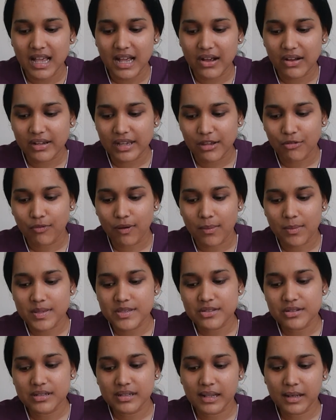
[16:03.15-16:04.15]
Okay,
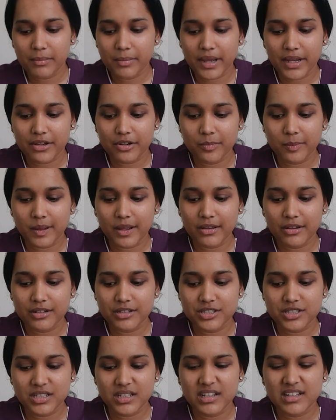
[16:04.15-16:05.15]
pharmaceutical
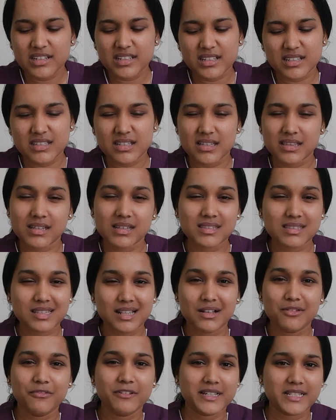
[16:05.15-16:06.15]
microbiology, it is I think
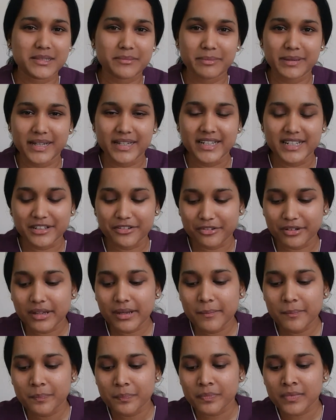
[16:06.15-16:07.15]
self-explanatory.
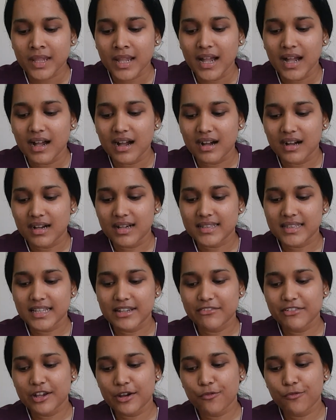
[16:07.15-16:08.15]

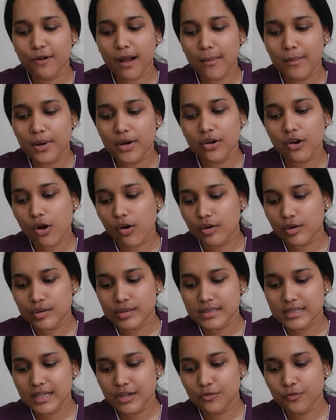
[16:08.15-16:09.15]
Then we have
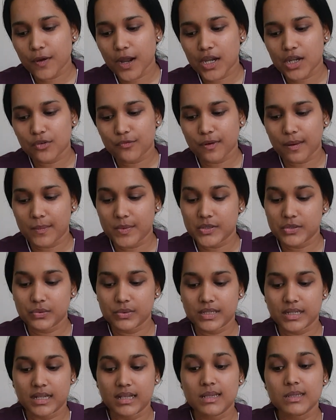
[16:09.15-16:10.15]
pharmacognosy and
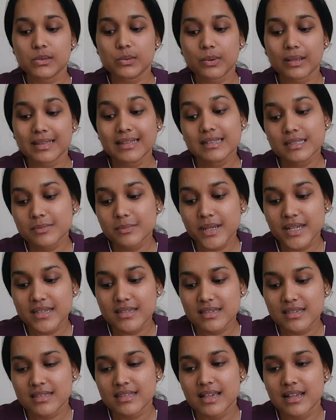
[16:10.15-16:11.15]
phytopharmaceuticals. What this
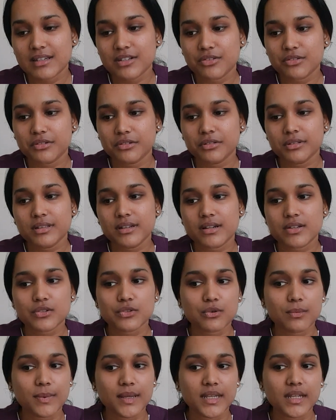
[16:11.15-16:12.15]
means is that, you know, there are
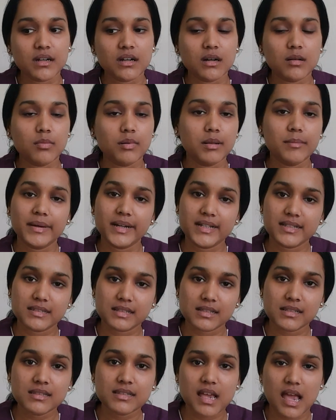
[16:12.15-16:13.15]
so many herbal
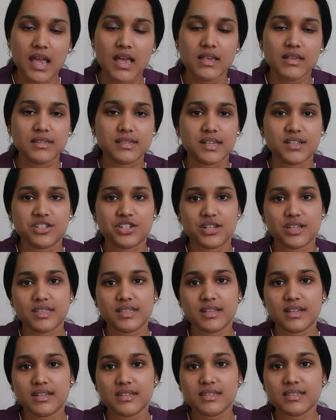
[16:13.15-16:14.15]
medicines, such as
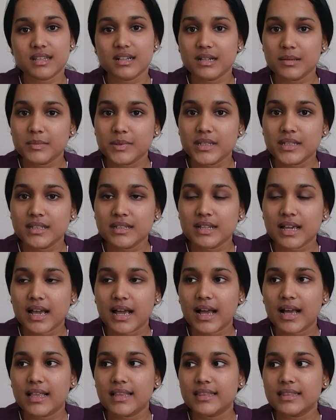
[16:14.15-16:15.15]
there is cinnamon
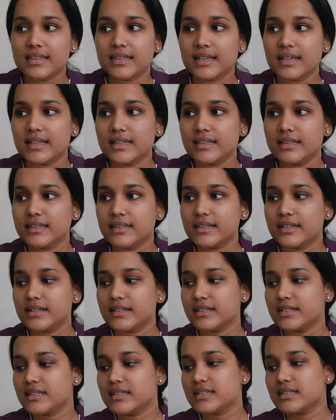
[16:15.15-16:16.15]
and then
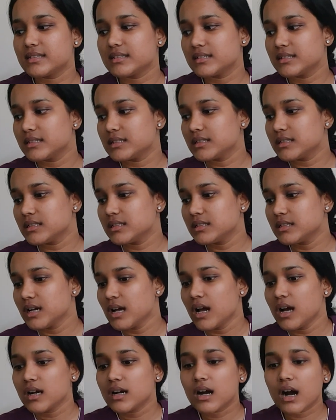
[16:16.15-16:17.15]
there is
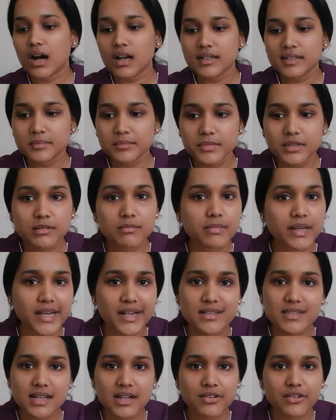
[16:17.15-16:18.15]
cardamom,
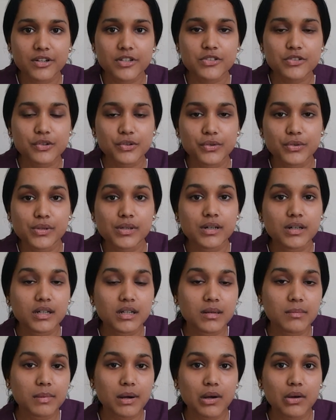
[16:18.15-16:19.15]
etc. So you learn
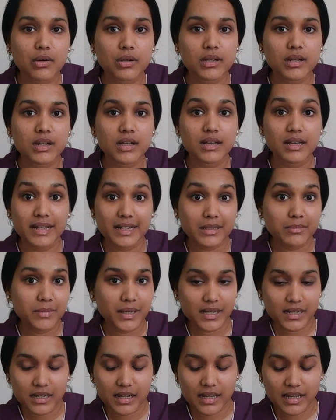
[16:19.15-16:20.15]
about
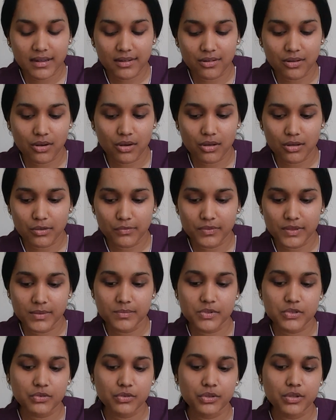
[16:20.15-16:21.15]
nutmeg and all of them.
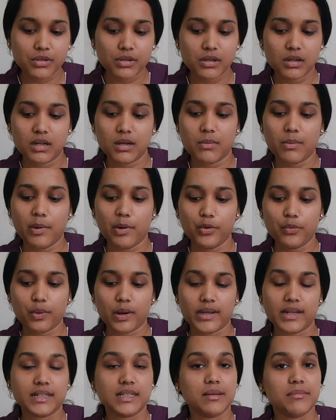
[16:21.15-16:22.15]
So you learn about
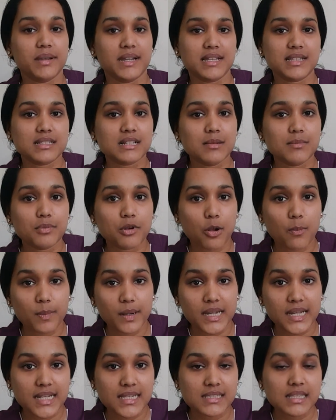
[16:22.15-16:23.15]
what are the medicinal
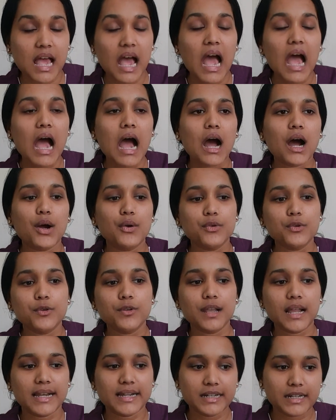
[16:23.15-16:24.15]
properties, how you
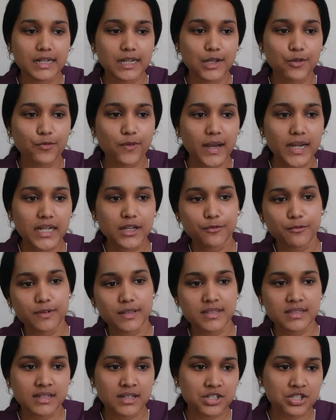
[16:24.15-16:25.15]
will identify
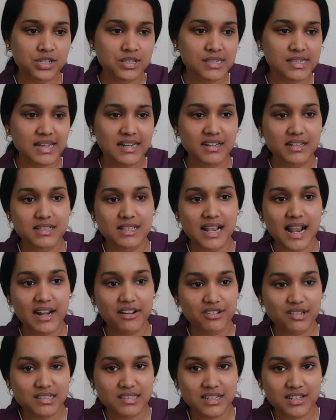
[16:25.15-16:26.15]
different sections, that is
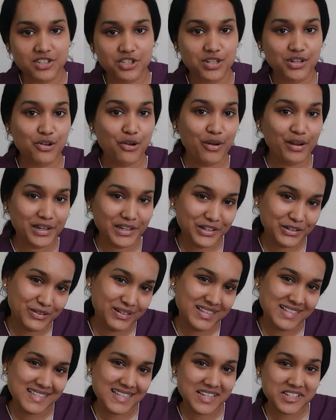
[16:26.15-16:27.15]
lateral section,
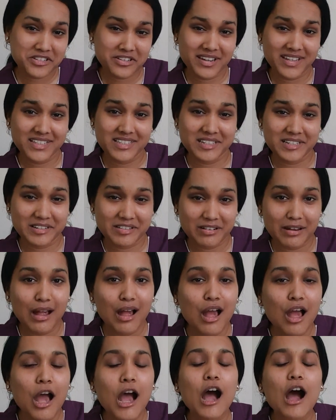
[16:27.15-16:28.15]
longitudinal section, etc.
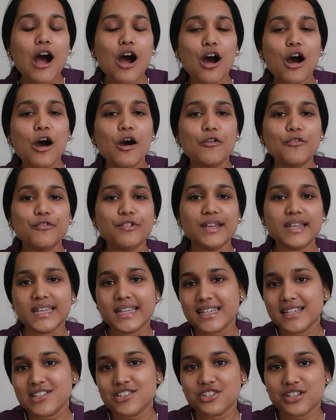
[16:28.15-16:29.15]
For
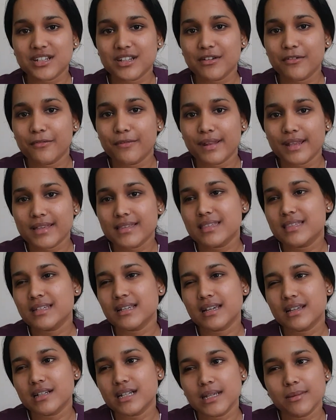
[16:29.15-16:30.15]
each and every
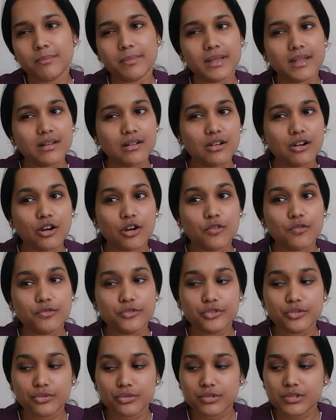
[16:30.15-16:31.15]
scraping of
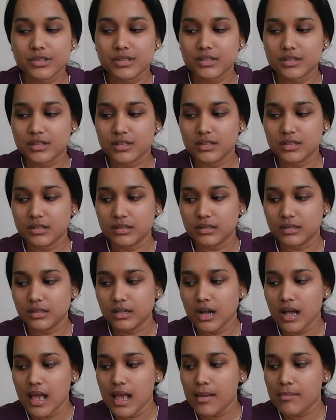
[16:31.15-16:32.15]
those
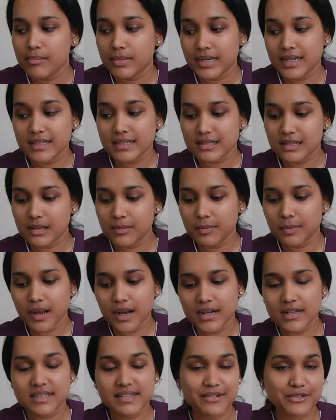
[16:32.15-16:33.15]
medicinal
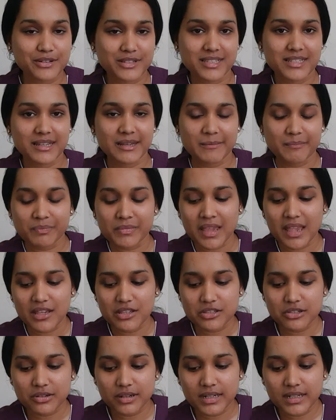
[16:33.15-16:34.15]
plants, I would say.
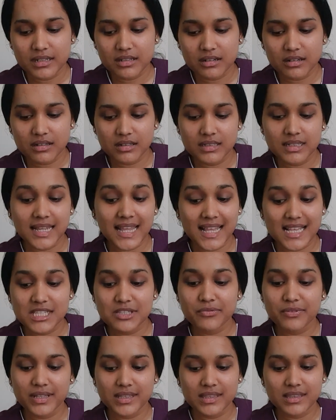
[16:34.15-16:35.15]
So it deals
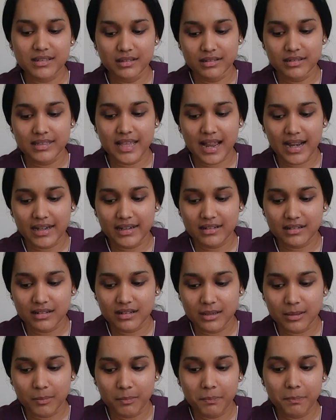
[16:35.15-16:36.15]
with that
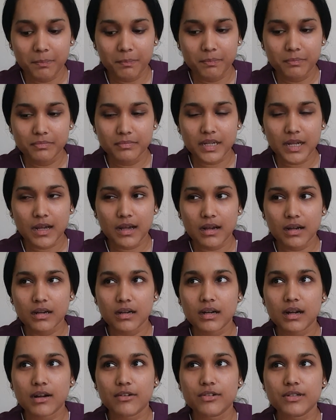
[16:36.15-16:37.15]

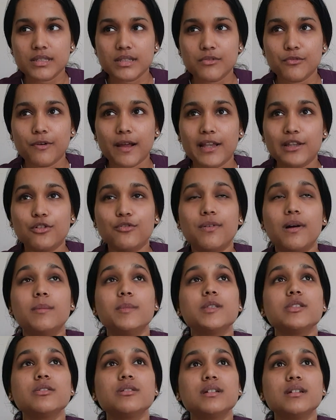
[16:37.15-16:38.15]
I would say
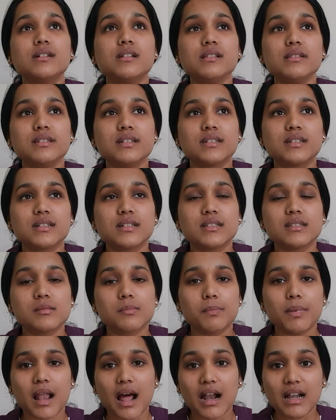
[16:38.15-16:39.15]
phytopharmaceuticals. It is a
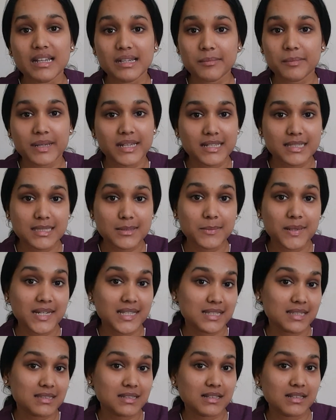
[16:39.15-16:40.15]
plant-based
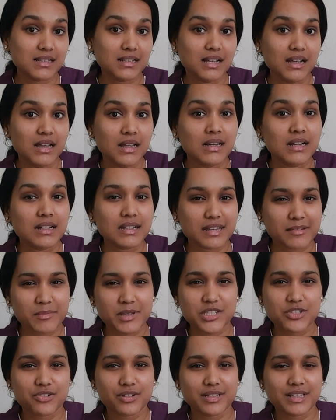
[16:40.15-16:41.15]
medicinal
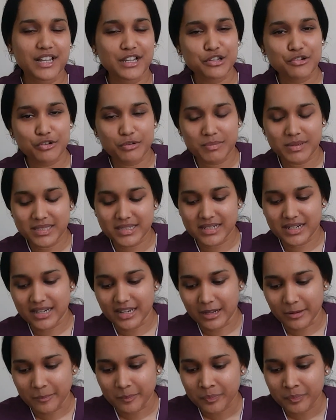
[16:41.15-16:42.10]
chemistry that you would be studying.